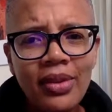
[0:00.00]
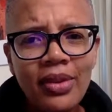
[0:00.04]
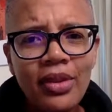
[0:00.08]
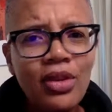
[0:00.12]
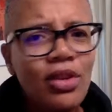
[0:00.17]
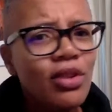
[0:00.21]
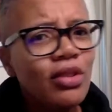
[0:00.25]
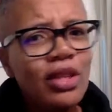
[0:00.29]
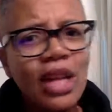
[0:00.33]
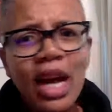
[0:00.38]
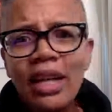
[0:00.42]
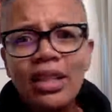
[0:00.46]

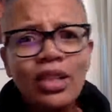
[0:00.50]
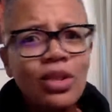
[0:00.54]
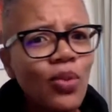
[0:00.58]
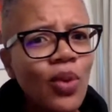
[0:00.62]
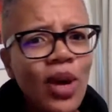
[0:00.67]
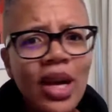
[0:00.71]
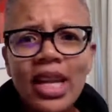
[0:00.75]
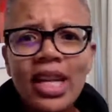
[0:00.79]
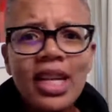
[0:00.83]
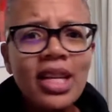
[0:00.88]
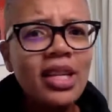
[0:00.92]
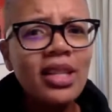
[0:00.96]
You're not
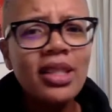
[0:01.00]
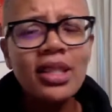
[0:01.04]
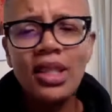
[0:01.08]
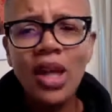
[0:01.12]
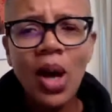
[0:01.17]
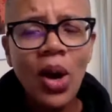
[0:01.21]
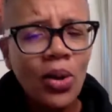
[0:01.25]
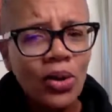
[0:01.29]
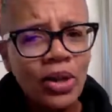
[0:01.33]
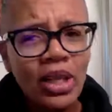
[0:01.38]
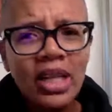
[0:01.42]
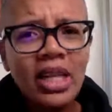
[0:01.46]
20 years
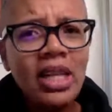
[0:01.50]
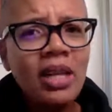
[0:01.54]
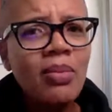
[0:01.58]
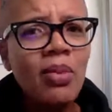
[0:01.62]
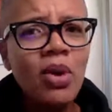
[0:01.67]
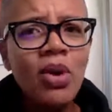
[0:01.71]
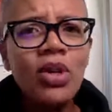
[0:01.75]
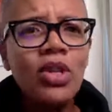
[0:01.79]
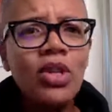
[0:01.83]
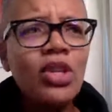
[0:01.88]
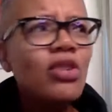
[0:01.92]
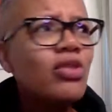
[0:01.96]
old
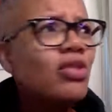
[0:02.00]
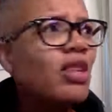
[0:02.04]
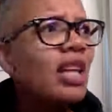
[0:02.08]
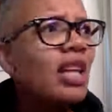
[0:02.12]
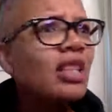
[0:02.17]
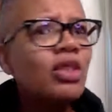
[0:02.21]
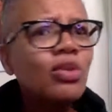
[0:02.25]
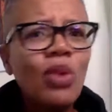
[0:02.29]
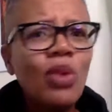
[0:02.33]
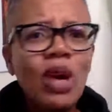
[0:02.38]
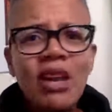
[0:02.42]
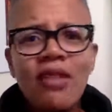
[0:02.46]
anymore. You're
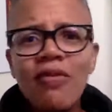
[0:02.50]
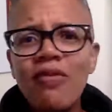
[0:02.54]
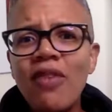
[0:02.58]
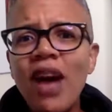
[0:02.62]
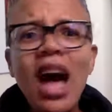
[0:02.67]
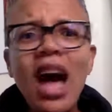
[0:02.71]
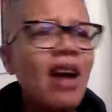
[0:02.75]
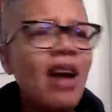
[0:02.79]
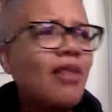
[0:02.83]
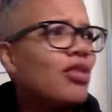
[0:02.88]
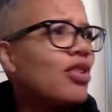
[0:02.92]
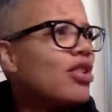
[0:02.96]
not
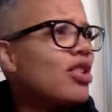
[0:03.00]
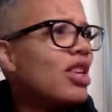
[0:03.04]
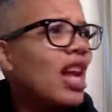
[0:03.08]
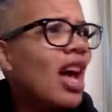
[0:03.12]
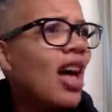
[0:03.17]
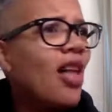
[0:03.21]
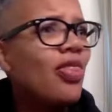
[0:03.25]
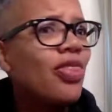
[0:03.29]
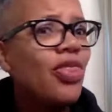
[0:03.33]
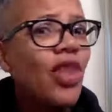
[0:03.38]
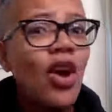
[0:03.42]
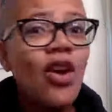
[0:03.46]
25. You're
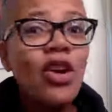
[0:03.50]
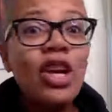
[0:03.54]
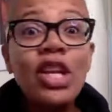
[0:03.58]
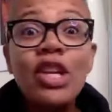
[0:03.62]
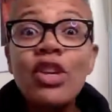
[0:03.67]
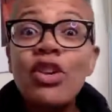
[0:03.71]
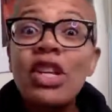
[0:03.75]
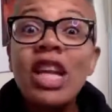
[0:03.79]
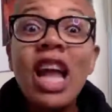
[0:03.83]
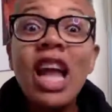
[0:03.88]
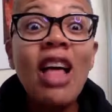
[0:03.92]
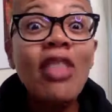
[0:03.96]
not 30.
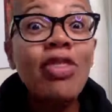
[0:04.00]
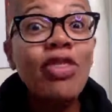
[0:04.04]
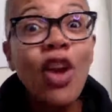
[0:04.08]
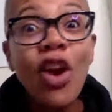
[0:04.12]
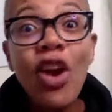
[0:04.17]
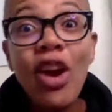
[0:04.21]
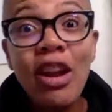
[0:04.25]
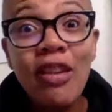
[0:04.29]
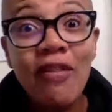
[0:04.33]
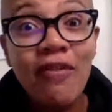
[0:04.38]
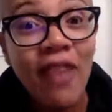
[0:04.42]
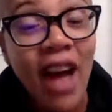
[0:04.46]
You're not
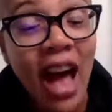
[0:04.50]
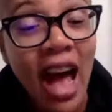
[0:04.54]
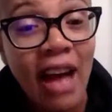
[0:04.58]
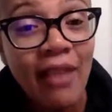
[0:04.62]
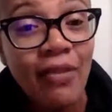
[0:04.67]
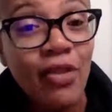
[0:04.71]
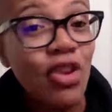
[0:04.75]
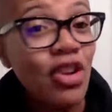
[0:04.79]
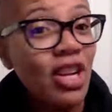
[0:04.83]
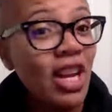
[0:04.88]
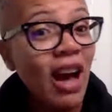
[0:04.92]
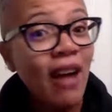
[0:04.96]
35.
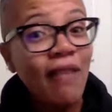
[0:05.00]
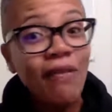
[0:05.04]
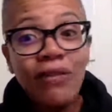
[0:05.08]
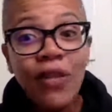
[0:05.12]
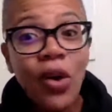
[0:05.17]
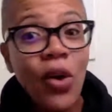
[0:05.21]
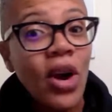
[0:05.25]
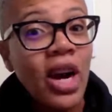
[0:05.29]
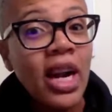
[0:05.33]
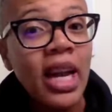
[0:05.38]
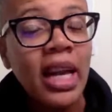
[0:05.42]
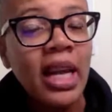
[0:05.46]
You're not
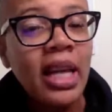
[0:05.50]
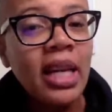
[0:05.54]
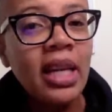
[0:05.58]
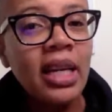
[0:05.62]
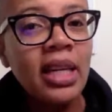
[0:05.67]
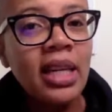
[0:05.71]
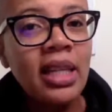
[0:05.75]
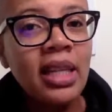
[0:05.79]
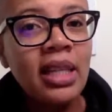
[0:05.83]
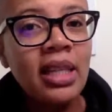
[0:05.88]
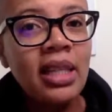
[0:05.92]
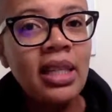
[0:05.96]
40.
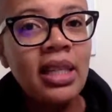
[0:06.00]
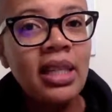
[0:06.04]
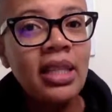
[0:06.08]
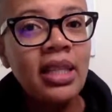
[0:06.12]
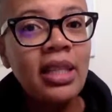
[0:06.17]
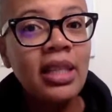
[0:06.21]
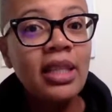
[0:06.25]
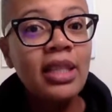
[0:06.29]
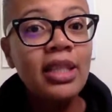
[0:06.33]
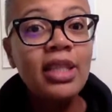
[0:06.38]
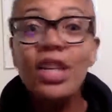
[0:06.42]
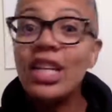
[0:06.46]

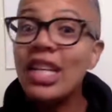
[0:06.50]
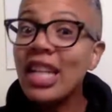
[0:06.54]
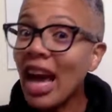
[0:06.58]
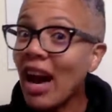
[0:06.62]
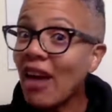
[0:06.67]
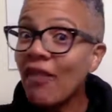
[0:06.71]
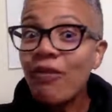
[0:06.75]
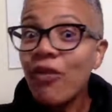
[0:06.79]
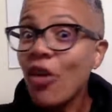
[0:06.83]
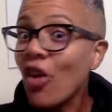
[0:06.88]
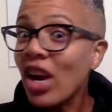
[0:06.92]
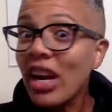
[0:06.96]
You're
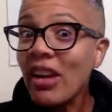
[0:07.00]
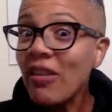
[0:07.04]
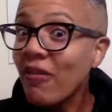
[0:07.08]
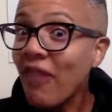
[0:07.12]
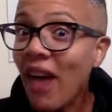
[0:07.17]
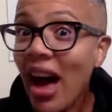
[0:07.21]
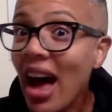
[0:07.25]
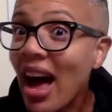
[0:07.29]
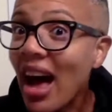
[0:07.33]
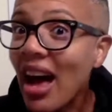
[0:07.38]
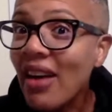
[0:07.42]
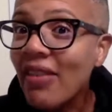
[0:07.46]
not
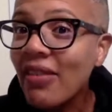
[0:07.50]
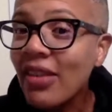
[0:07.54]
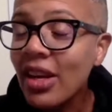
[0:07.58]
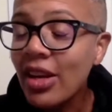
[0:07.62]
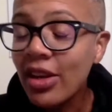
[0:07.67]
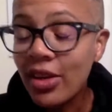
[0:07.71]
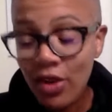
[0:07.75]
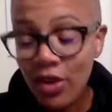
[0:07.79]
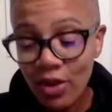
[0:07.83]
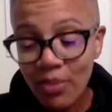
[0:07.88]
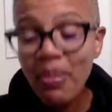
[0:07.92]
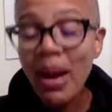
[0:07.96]
45.
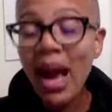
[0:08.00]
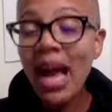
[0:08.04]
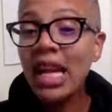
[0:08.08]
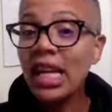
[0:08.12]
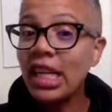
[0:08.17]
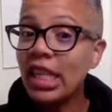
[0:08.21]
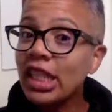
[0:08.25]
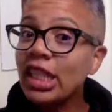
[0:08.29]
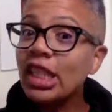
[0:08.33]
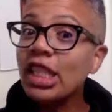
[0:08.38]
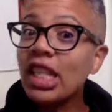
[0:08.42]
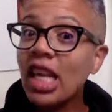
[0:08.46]
You might
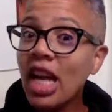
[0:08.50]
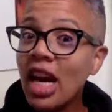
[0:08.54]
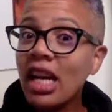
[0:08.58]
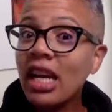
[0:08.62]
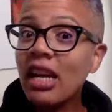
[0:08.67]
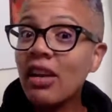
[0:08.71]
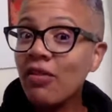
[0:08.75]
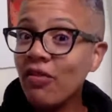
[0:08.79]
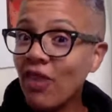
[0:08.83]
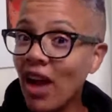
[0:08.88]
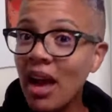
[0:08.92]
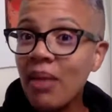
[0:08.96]
look young
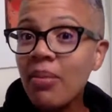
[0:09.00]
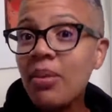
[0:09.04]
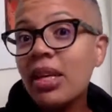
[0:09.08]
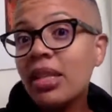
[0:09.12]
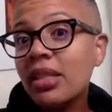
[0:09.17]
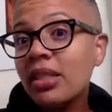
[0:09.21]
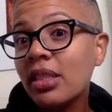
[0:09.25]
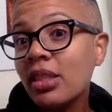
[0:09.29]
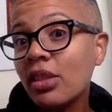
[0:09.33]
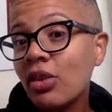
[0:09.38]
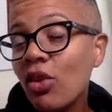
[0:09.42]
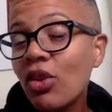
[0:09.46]
and
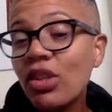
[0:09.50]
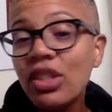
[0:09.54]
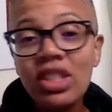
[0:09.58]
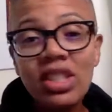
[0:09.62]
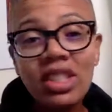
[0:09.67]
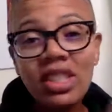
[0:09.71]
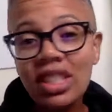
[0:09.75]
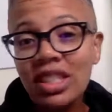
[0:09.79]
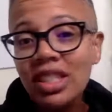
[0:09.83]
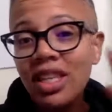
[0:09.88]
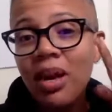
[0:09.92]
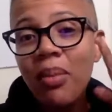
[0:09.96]
fabulous and gorgeous,
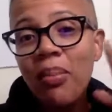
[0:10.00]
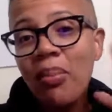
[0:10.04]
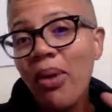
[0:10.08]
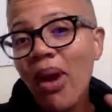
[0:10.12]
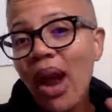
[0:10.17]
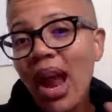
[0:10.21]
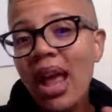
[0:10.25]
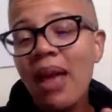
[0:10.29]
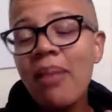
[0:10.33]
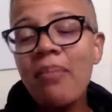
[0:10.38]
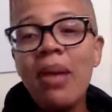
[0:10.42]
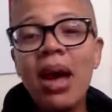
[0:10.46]
and your
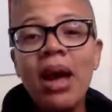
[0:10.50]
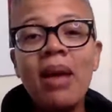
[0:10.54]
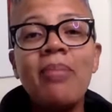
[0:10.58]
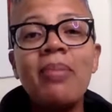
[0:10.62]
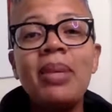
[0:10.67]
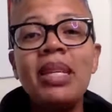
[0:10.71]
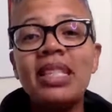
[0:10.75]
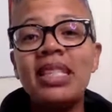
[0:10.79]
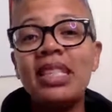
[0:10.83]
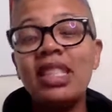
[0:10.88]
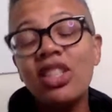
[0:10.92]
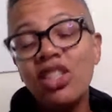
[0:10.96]
brain might
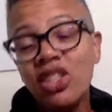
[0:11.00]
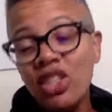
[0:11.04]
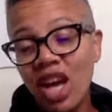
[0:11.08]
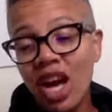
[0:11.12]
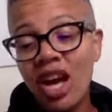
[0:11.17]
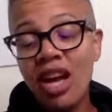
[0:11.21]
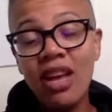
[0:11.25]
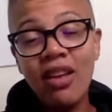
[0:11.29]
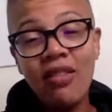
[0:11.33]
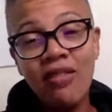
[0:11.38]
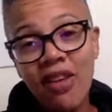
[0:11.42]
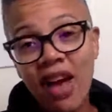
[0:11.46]
be still
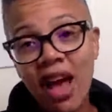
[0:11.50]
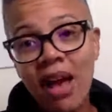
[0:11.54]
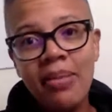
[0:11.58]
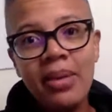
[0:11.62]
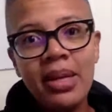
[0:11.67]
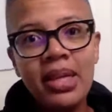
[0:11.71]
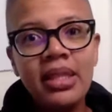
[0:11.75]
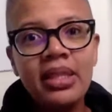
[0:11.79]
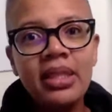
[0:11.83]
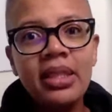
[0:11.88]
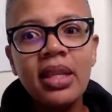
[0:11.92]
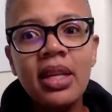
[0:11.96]
young and
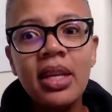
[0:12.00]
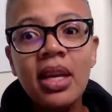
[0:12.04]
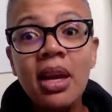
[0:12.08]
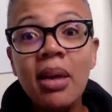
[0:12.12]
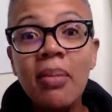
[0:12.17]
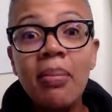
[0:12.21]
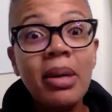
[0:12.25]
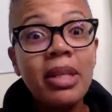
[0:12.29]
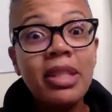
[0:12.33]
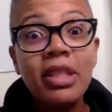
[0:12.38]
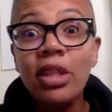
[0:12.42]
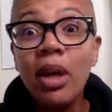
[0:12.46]
fabulous,
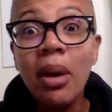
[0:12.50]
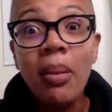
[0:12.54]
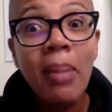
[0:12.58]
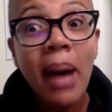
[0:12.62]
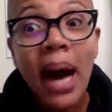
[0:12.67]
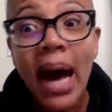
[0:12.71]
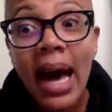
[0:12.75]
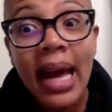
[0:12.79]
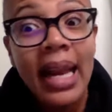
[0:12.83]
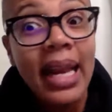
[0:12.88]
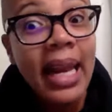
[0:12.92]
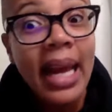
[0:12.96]
but your
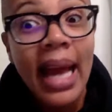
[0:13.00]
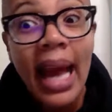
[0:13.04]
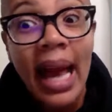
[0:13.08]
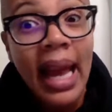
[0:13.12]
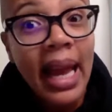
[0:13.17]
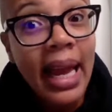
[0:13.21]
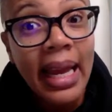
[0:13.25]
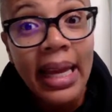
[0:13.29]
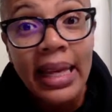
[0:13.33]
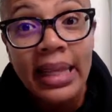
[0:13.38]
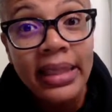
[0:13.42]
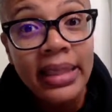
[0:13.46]
body
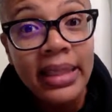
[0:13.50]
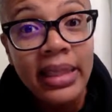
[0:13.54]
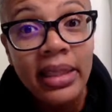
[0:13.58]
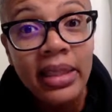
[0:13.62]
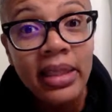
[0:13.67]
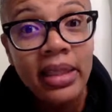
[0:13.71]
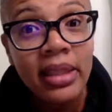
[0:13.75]
ain't.